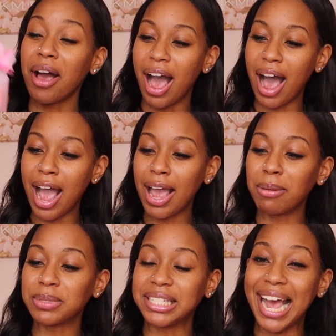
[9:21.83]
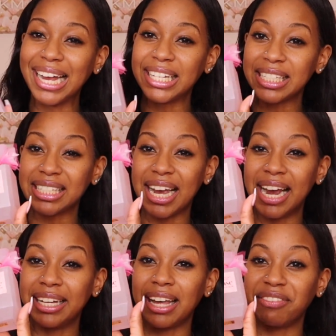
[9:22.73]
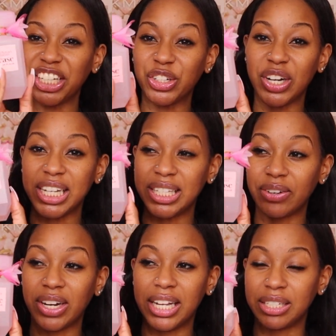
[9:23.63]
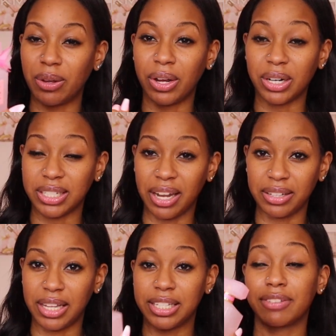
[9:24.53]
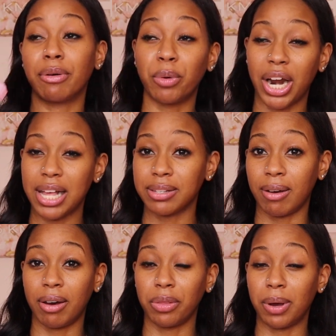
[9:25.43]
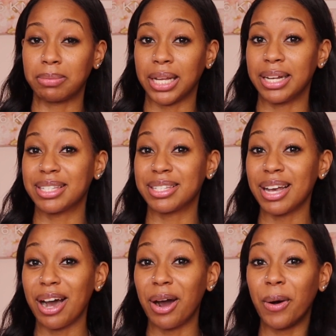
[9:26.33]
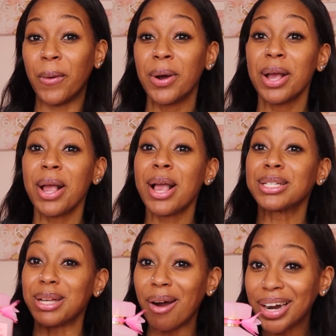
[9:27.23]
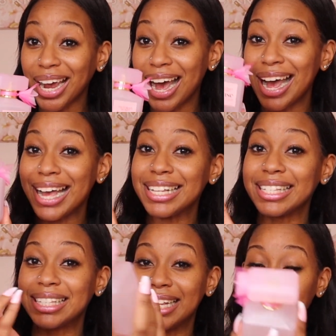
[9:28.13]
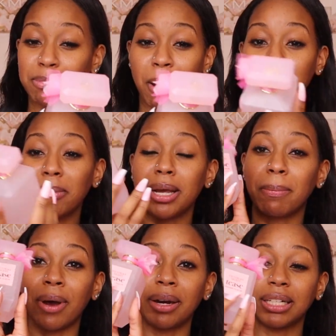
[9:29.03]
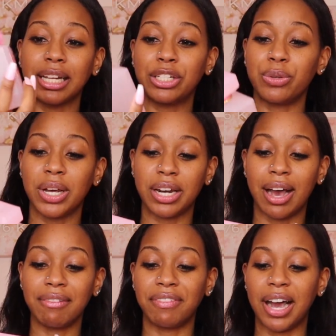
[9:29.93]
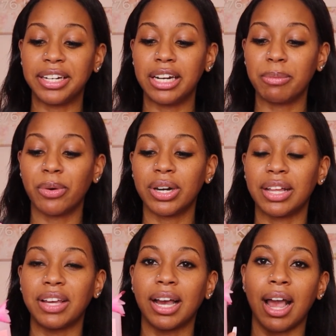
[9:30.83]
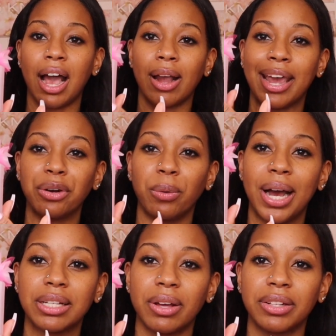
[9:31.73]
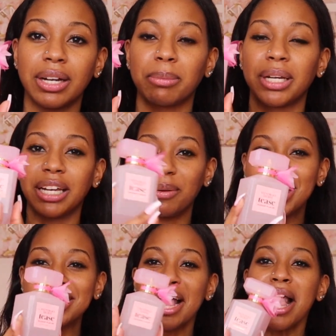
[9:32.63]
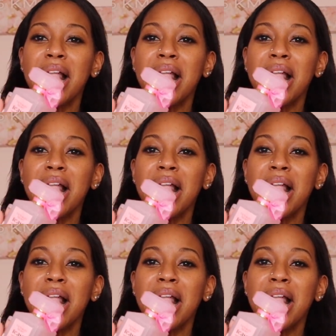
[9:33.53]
I am sad to say that Victoria's Secret is no longer selling this from what I saw on the website, so sorry guys, this is probably a product that you cannot find anymore, and I think I got candle wax on there, but anyways,